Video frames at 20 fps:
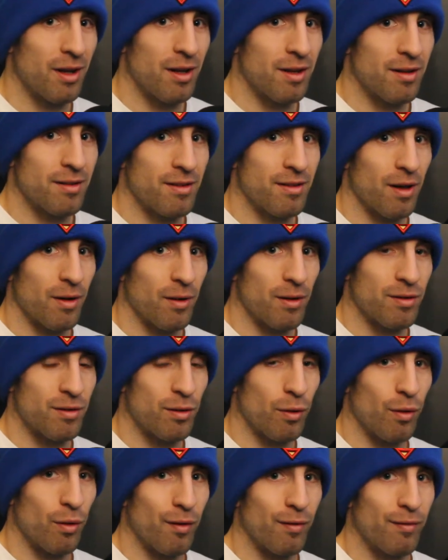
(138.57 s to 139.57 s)
so it
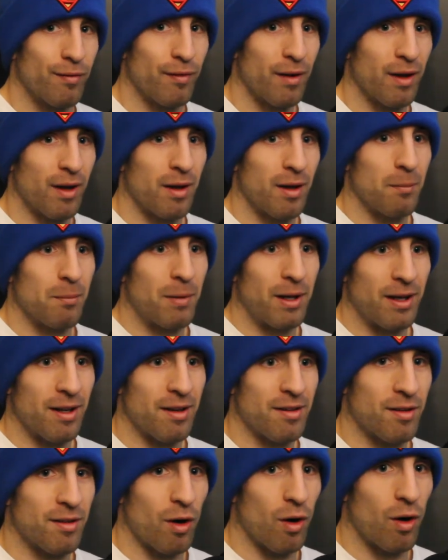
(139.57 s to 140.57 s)
sort of beat
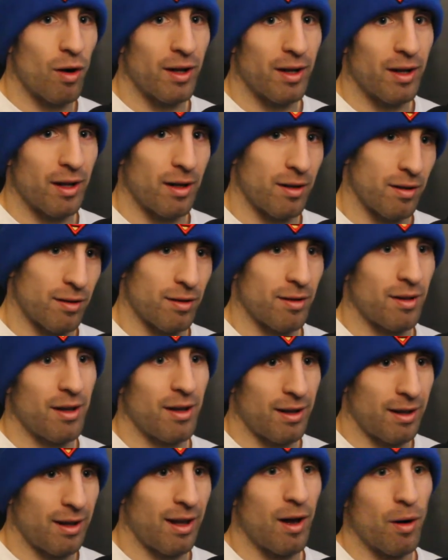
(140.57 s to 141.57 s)
this guy it,
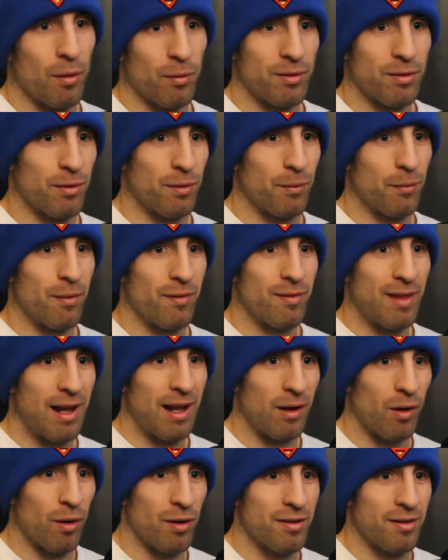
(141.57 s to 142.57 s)
it helps with
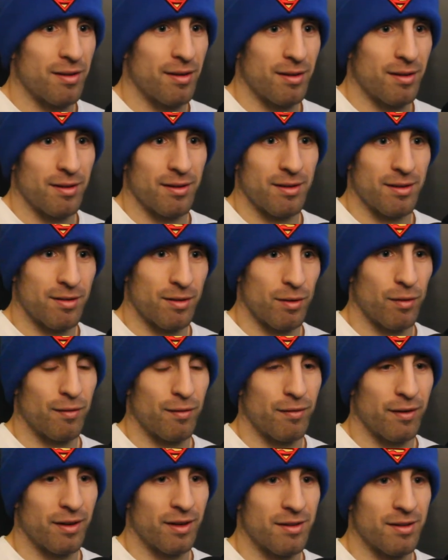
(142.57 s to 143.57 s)
that loss sort
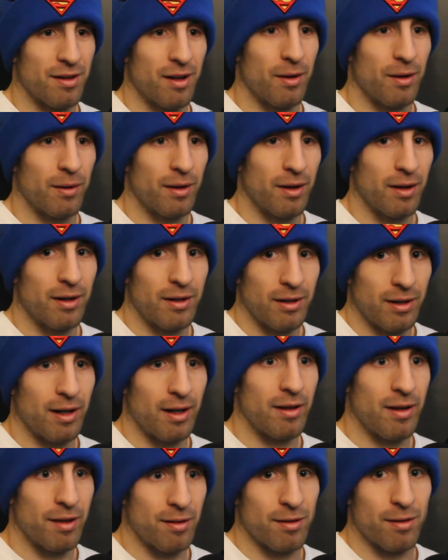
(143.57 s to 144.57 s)
of thing. So uh,
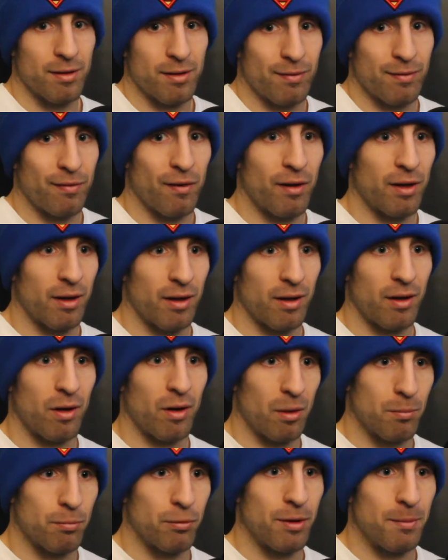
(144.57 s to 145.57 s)
yeah, this is fight
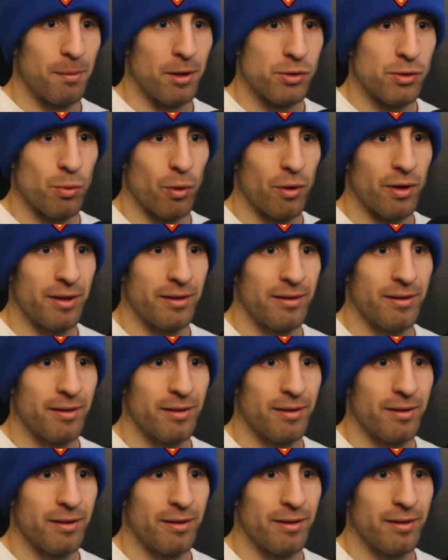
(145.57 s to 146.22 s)
I uh, pretty much wanted.